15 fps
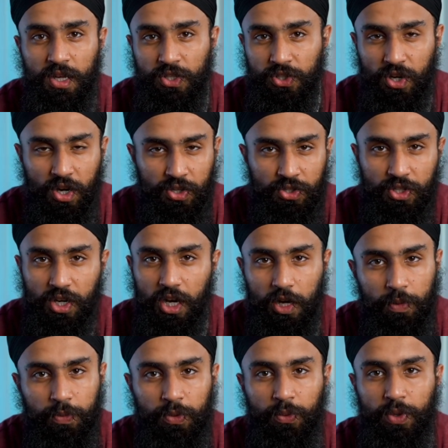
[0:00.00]
charged
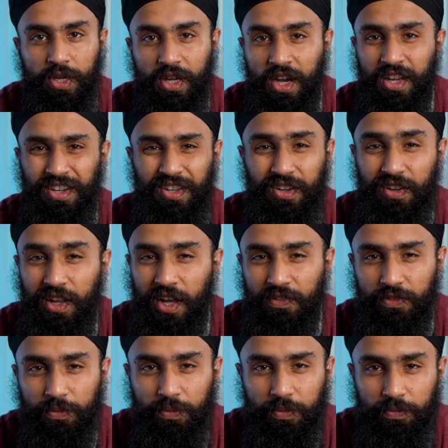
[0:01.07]
up when I didn't
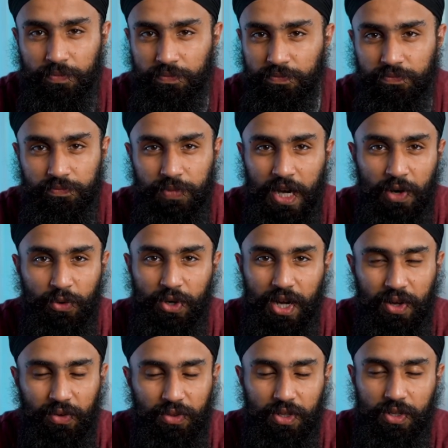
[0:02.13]
have a power
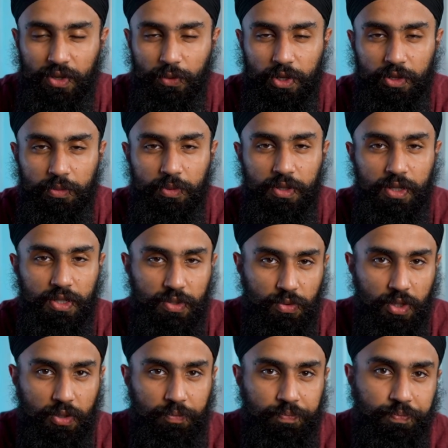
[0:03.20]
outlet available as well.